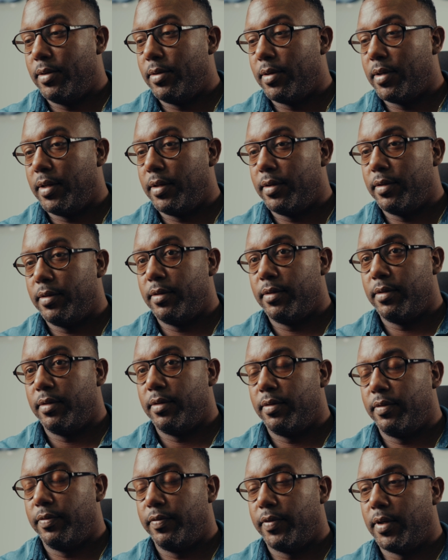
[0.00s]
looking
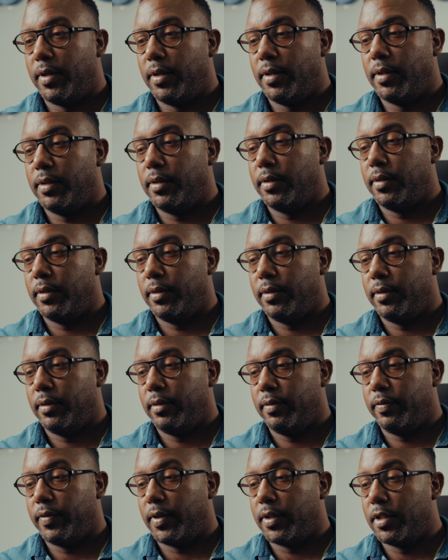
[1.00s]
for
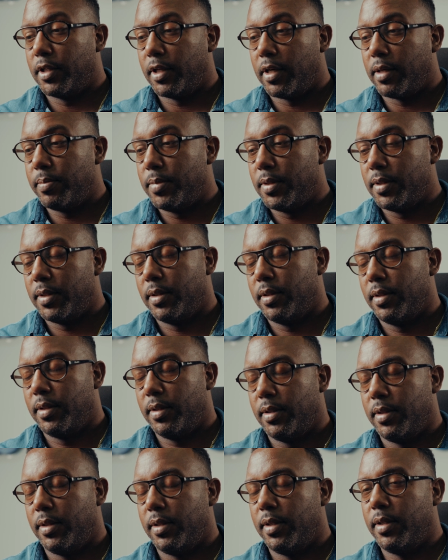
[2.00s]
jobs
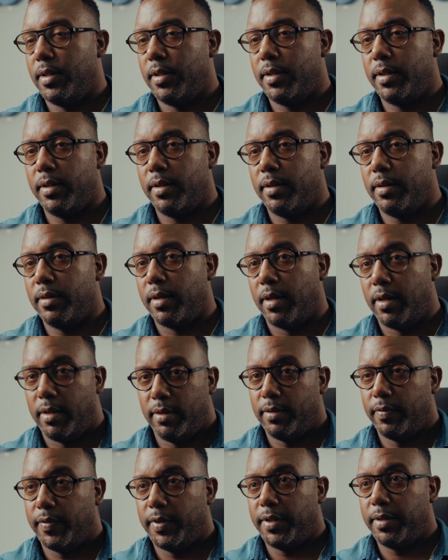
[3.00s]
in
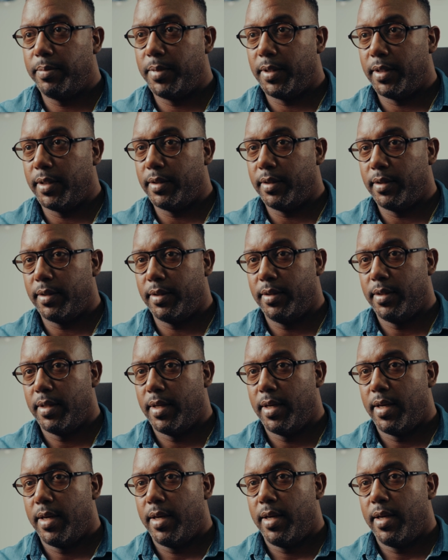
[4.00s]
all over the place,
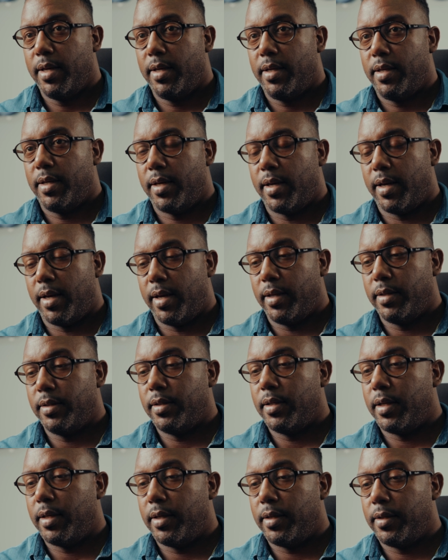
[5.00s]

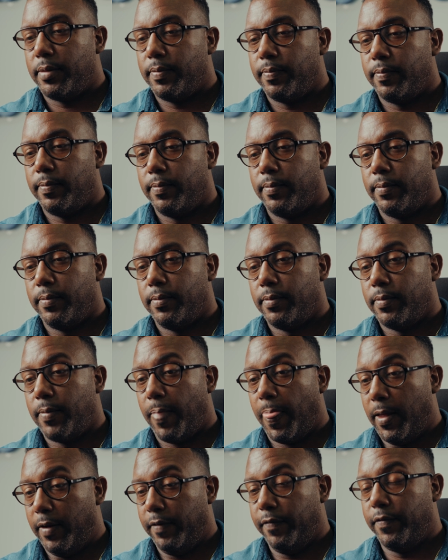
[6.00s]
and
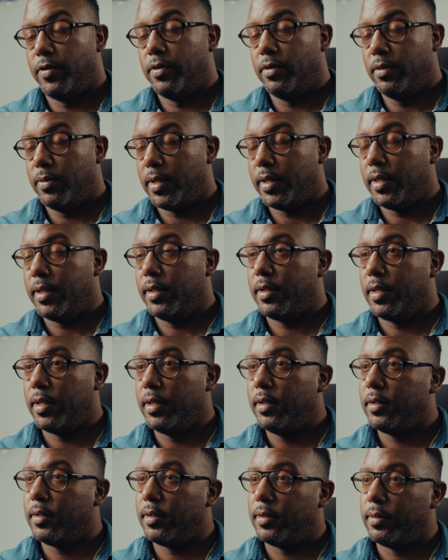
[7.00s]
I found one in
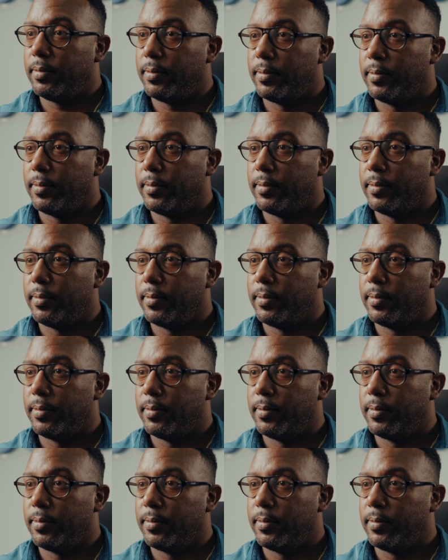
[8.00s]
Kingston,